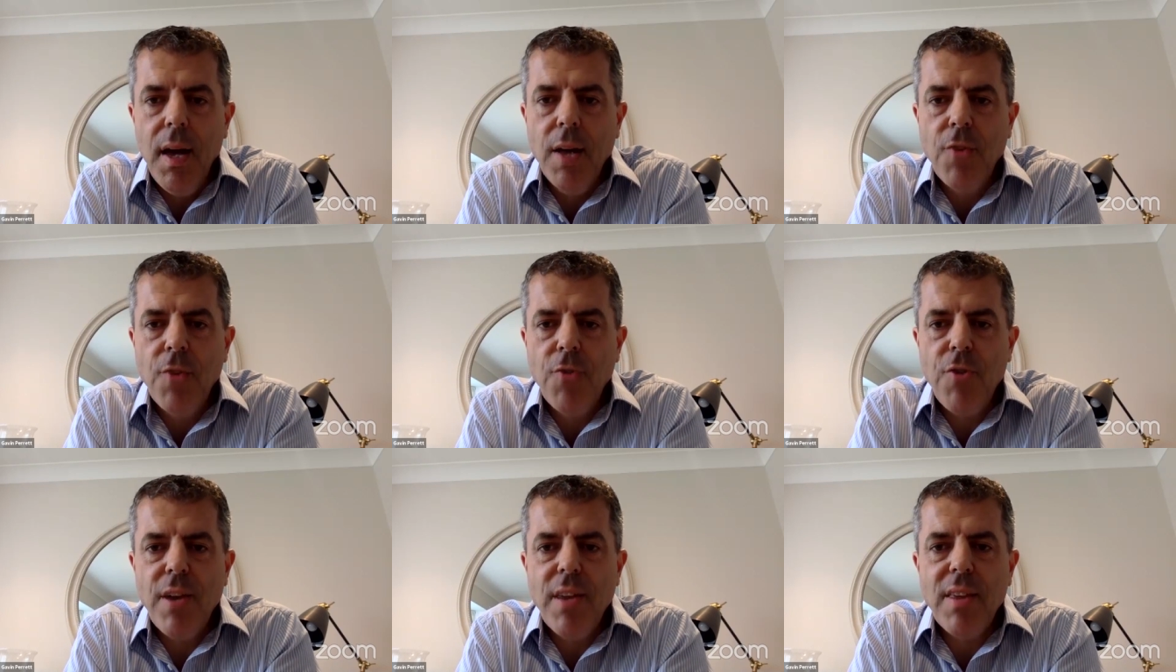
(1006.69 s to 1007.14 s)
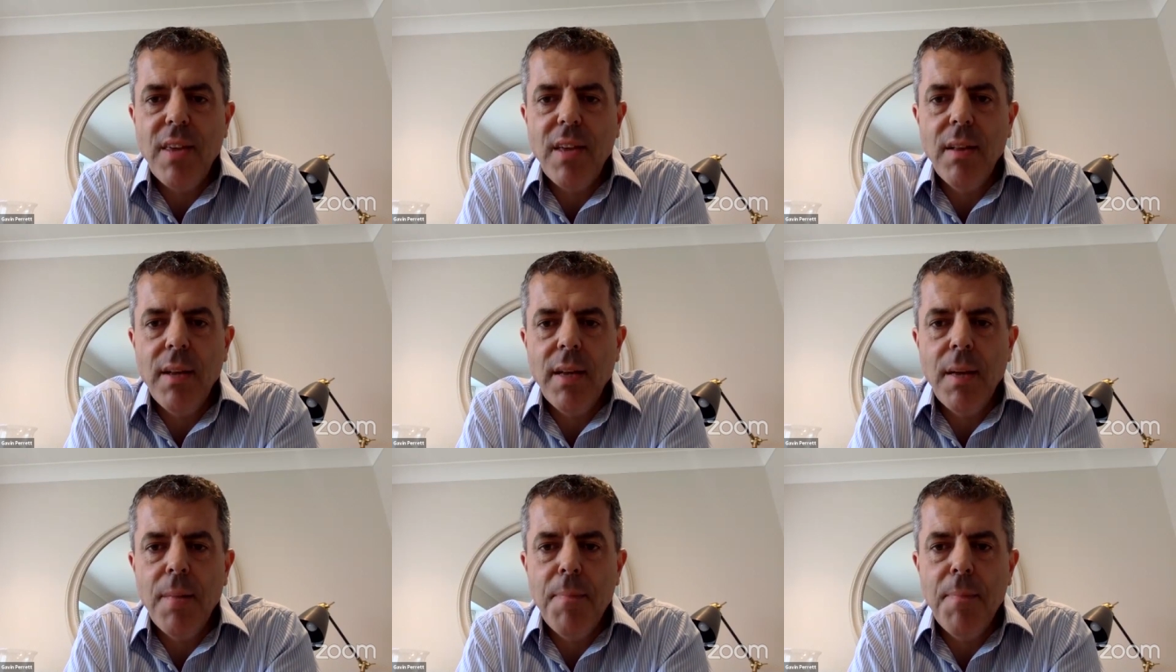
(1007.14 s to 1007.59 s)
treat it
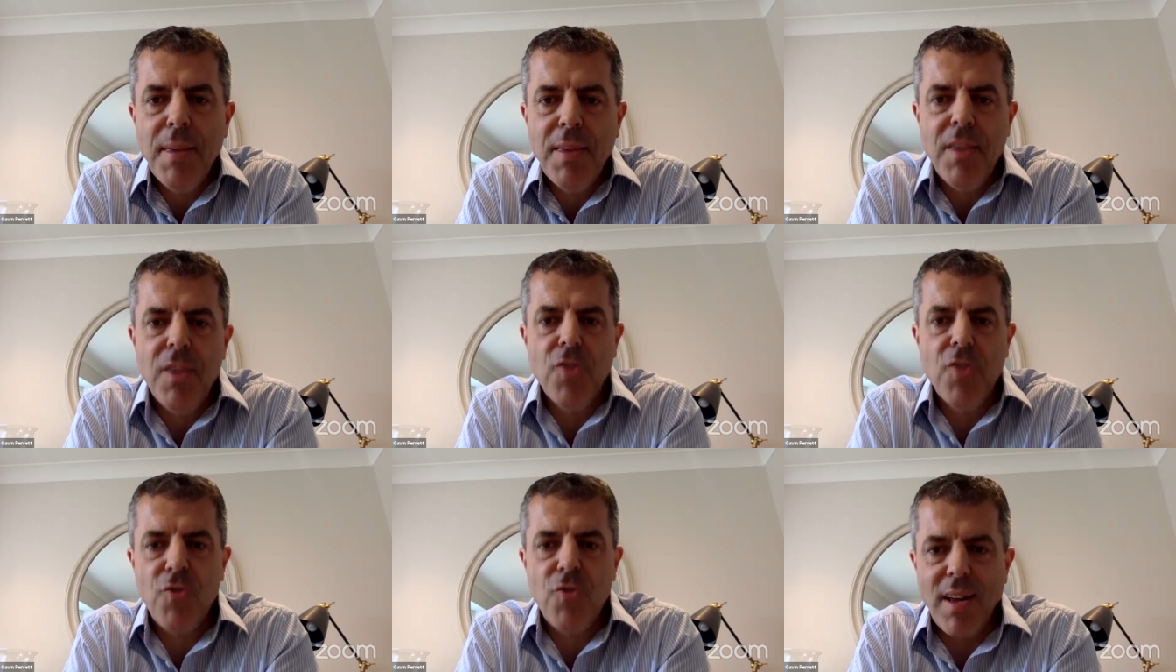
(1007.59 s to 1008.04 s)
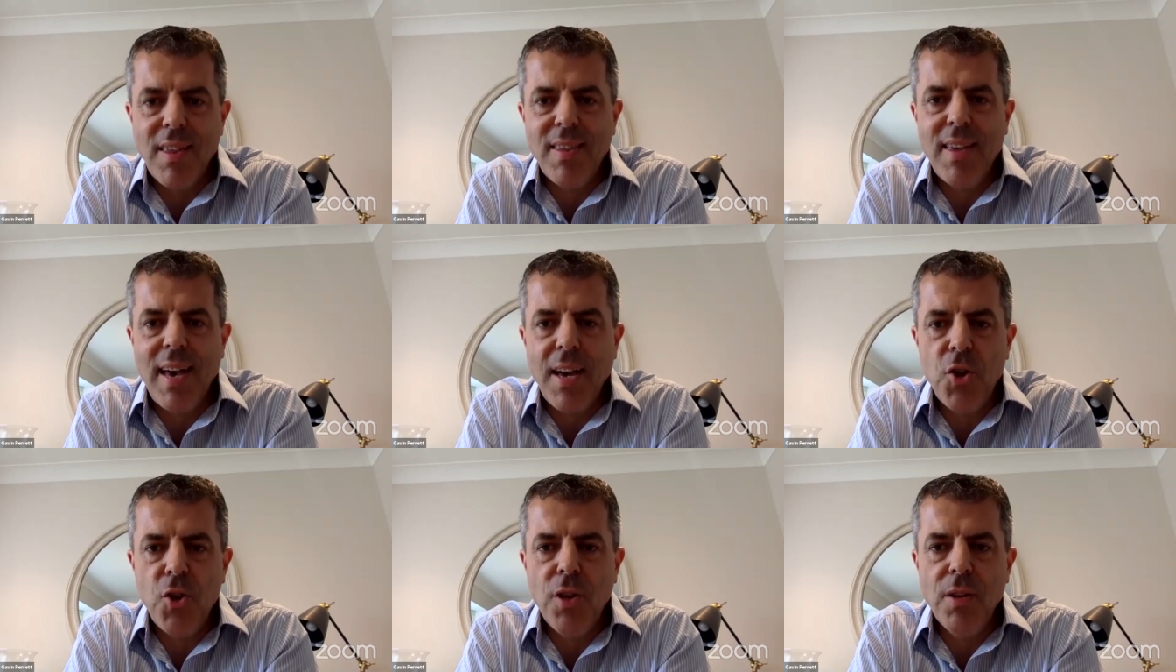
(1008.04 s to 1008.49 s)
like a business
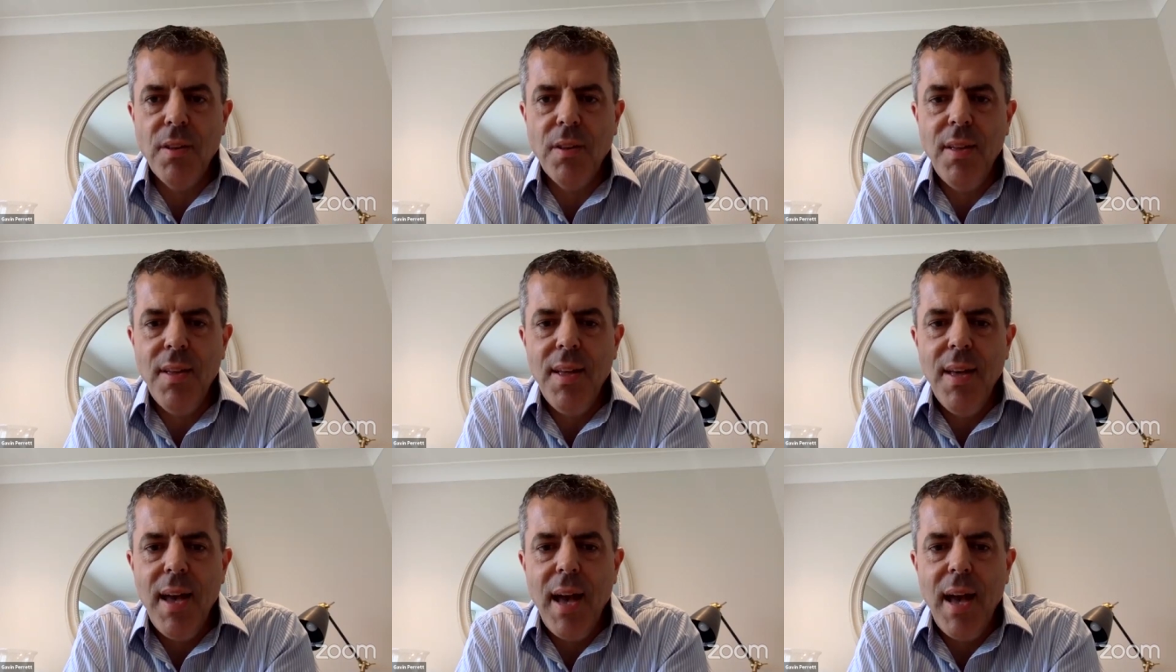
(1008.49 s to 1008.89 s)
transaction.